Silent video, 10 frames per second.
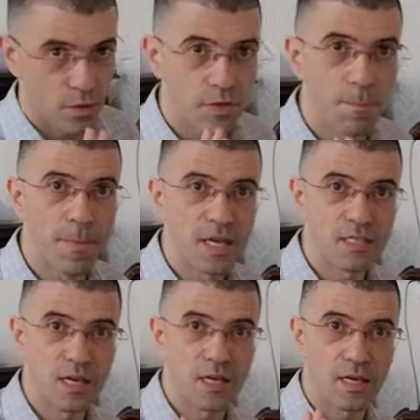the
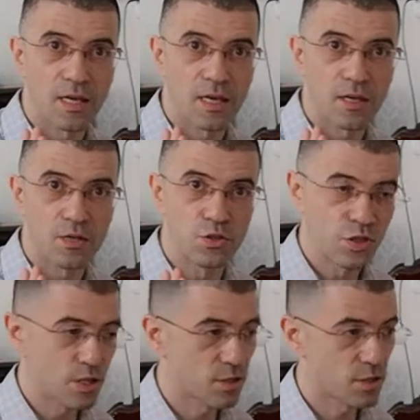basic
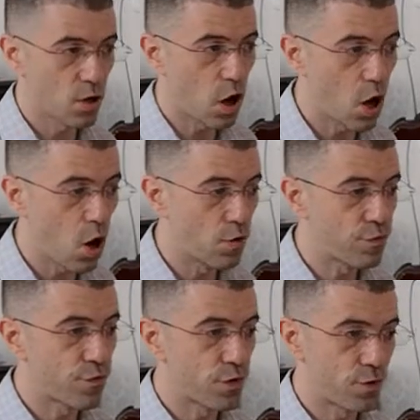gist
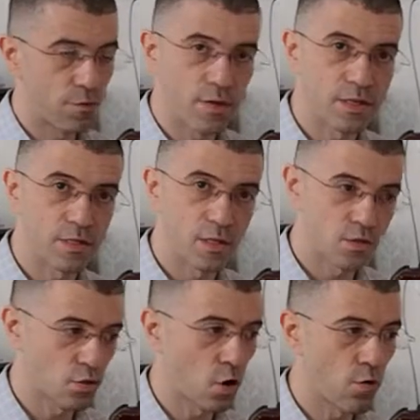of this
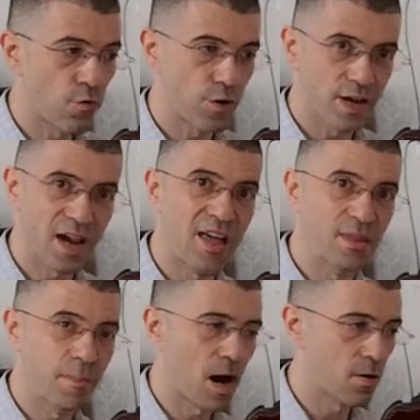software and
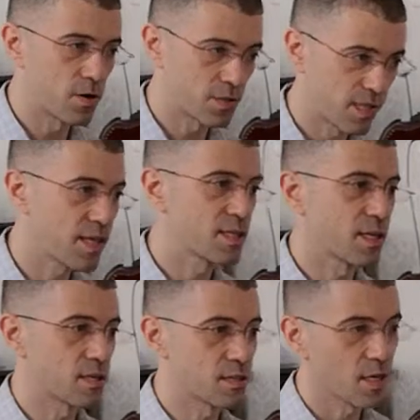the power
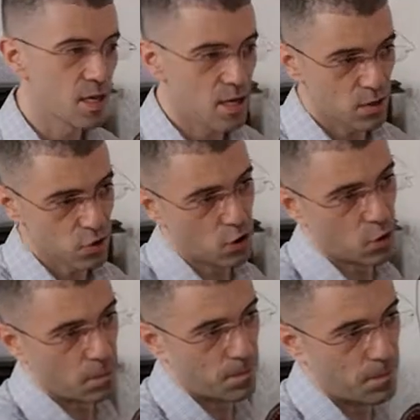settings.
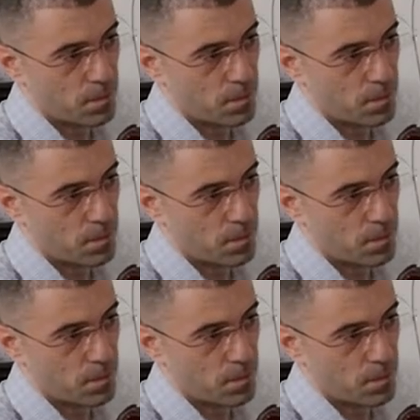So